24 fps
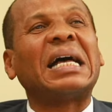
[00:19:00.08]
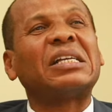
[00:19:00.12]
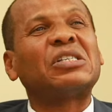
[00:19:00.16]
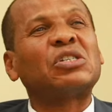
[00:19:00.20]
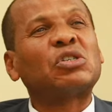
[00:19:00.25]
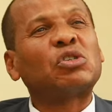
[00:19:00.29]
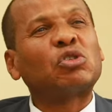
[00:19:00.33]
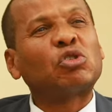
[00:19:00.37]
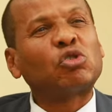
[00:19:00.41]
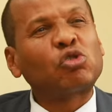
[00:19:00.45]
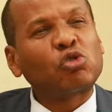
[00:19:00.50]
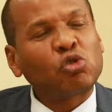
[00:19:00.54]
a
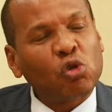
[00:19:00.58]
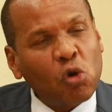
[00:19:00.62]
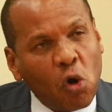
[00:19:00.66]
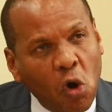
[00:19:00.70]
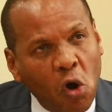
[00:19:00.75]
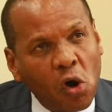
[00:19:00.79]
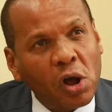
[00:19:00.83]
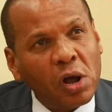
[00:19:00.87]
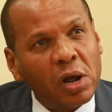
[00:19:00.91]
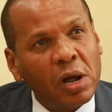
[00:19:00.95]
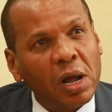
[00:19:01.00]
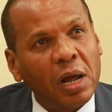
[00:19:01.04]

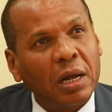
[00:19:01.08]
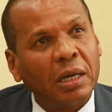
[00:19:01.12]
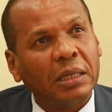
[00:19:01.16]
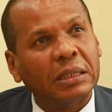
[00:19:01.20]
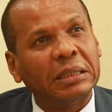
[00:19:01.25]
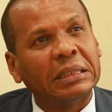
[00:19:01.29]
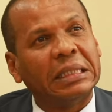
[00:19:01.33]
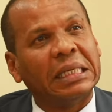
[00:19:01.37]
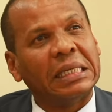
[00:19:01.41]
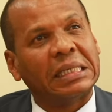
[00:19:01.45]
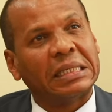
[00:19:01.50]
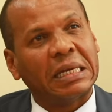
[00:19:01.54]
strong
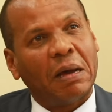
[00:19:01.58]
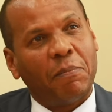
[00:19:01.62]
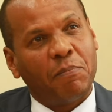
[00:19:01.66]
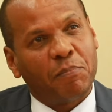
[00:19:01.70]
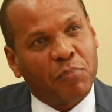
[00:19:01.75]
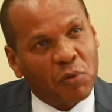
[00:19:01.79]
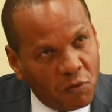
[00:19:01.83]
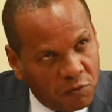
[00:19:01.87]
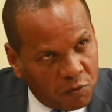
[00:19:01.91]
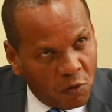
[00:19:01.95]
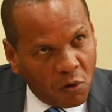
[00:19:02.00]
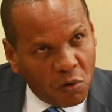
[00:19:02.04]

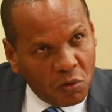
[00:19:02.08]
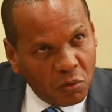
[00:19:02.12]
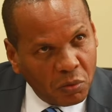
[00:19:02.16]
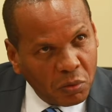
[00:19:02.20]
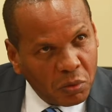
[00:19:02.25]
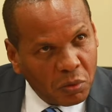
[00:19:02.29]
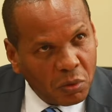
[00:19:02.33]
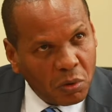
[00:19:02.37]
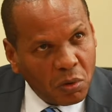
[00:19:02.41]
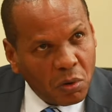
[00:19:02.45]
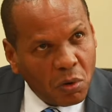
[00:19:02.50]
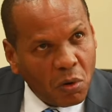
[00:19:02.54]
disapproval
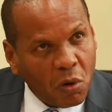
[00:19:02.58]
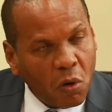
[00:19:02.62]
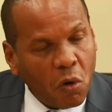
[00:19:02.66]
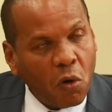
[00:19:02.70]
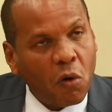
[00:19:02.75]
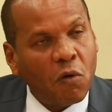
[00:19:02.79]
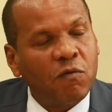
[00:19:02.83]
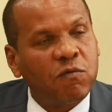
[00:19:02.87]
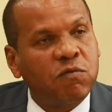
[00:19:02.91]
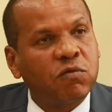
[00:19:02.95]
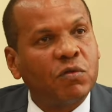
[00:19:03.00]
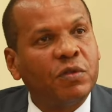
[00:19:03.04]

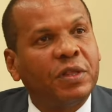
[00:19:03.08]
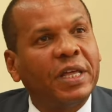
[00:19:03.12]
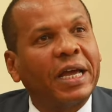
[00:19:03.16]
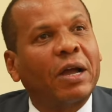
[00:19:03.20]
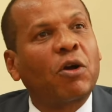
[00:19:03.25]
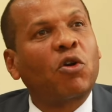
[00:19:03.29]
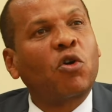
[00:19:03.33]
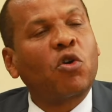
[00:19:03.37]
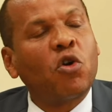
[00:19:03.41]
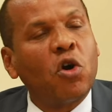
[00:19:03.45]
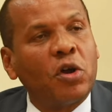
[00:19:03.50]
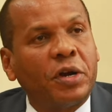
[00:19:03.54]
of the
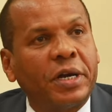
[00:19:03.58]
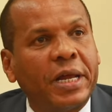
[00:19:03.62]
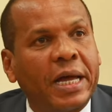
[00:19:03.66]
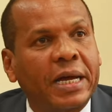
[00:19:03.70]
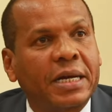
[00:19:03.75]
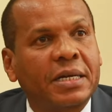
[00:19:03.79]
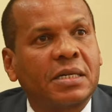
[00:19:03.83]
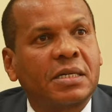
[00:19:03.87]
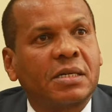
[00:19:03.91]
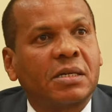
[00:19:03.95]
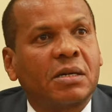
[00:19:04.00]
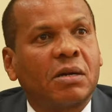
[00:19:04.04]

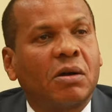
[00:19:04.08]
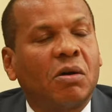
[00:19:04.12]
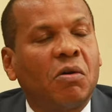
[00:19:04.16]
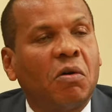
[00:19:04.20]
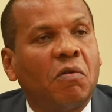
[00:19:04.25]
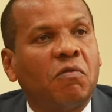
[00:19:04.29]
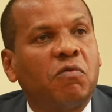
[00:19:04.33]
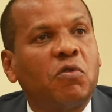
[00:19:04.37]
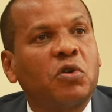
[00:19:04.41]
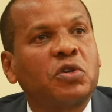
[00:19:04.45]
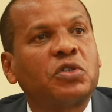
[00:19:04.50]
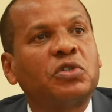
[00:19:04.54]
conduct
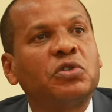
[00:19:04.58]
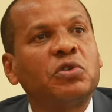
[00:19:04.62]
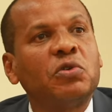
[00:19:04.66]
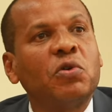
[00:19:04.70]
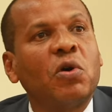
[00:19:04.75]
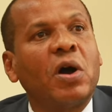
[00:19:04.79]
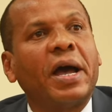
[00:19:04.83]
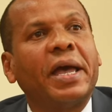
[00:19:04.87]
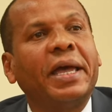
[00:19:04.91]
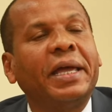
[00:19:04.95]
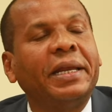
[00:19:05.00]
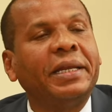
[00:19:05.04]
of what
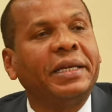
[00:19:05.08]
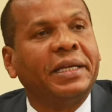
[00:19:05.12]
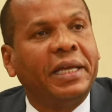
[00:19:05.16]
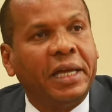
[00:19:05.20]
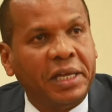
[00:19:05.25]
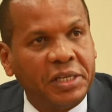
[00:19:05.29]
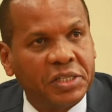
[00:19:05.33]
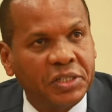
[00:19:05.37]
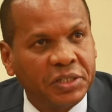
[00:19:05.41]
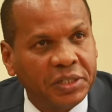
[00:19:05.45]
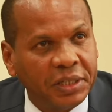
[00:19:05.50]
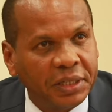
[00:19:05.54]
you are
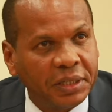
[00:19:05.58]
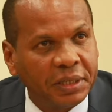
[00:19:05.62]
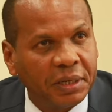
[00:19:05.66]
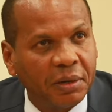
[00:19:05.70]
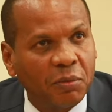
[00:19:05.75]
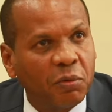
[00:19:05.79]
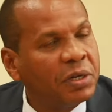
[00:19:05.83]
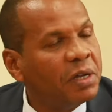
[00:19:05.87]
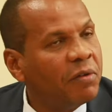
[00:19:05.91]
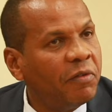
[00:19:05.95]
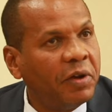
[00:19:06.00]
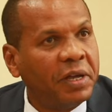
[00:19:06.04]
engaged in,
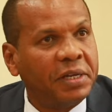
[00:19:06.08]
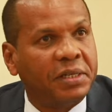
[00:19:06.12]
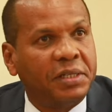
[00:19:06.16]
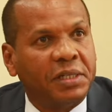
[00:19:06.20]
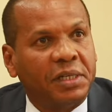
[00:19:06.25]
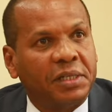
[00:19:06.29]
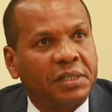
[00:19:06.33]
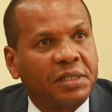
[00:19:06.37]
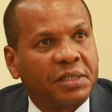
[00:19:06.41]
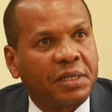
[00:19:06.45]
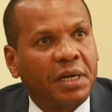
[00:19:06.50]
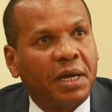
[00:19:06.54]
whatever it
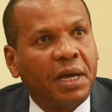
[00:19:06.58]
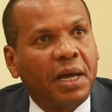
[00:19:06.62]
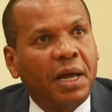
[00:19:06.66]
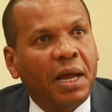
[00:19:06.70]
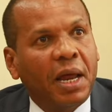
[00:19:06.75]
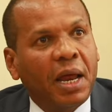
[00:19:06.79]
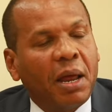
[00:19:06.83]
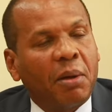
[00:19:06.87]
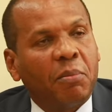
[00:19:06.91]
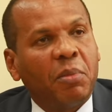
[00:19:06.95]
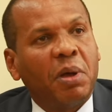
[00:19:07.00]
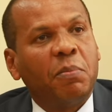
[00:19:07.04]
is.
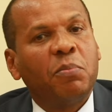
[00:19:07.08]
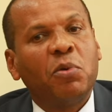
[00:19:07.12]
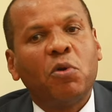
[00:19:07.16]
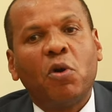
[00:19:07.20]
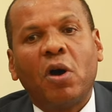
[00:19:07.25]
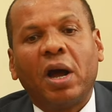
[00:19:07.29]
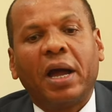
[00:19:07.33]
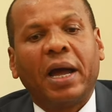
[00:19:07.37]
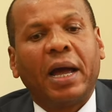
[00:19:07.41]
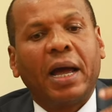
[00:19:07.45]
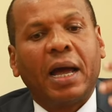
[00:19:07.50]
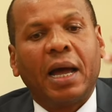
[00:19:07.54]
Maybe
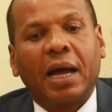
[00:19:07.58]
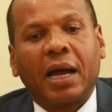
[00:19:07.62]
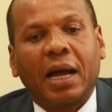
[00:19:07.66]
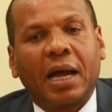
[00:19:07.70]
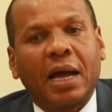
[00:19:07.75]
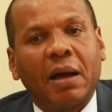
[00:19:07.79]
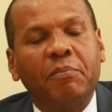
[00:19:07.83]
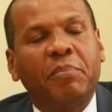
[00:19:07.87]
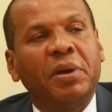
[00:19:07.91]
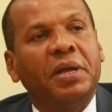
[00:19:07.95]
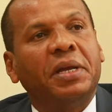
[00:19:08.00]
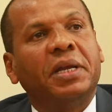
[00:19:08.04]
you are
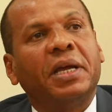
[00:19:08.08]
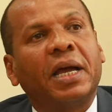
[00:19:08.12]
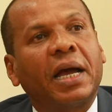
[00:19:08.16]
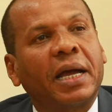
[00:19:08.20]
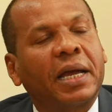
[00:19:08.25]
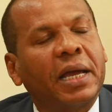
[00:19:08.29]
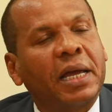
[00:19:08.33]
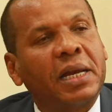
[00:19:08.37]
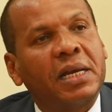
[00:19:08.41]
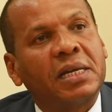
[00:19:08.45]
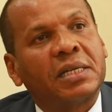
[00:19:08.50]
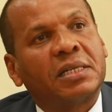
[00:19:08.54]
campaigning
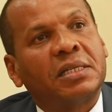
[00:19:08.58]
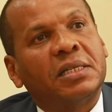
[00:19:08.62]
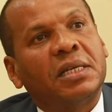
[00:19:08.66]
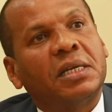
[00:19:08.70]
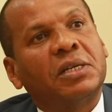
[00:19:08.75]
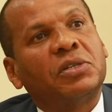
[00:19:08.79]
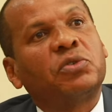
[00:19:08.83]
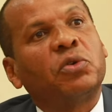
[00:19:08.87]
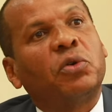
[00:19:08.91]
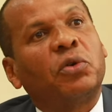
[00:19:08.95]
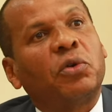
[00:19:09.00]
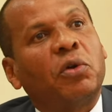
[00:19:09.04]
against
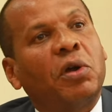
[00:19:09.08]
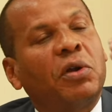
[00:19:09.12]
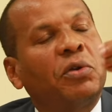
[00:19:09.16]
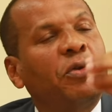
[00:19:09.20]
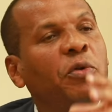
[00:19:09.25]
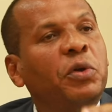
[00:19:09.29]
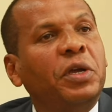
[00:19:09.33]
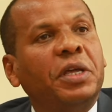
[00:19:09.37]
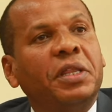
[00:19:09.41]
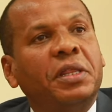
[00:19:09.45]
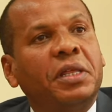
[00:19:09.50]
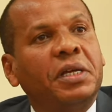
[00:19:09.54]
this, or you are
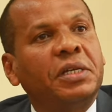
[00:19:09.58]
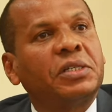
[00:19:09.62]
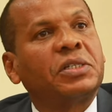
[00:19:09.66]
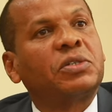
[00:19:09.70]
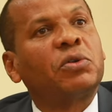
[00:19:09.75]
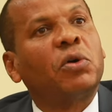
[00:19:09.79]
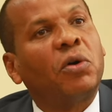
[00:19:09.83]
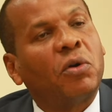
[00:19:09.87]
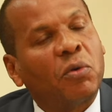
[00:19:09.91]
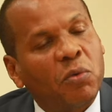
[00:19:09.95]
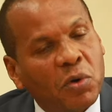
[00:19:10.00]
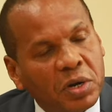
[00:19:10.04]
doing
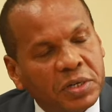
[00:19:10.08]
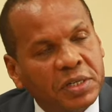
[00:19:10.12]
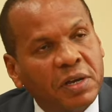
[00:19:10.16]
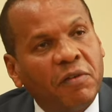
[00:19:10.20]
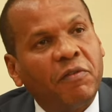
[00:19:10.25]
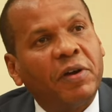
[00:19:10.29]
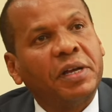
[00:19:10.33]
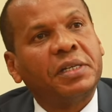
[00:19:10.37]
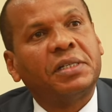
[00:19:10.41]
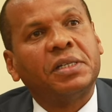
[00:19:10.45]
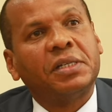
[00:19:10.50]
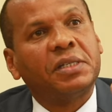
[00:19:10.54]
this, or
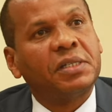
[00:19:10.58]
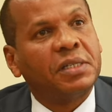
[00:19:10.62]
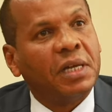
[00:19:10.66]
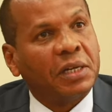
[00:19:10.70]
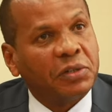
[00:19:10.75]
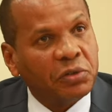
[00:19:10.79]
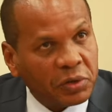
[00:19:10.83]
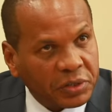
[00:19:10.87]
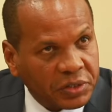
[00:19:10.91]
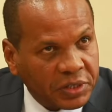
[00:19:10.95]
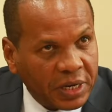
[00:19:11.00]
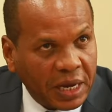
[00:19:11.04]
whatever it is
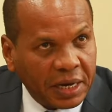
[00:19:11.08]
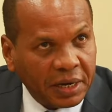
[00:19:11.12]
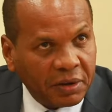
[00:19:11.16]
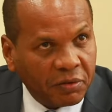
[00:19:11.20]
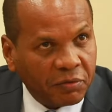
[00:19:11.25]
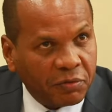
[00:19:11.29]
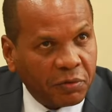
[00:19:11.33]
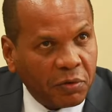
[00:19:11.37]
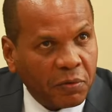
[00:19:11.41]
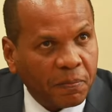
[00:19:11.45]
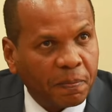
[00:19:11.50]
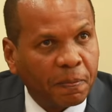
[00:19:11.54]
that you are
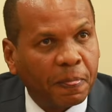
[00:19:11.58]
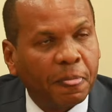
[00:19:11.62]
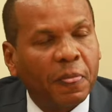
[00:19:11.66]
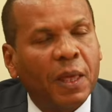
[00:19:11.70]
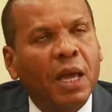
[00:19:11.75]
standing for.